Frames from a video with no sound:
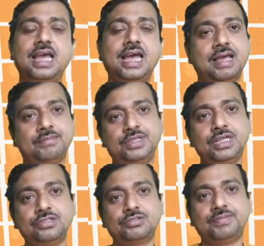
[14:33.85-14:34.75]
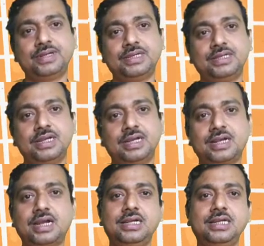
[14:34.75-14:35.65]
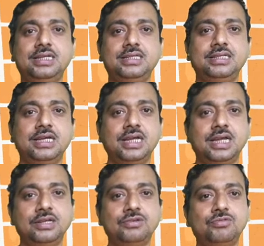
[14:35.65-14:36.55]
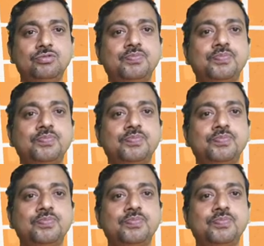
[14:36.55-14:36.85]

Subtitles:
and absence of it turning it into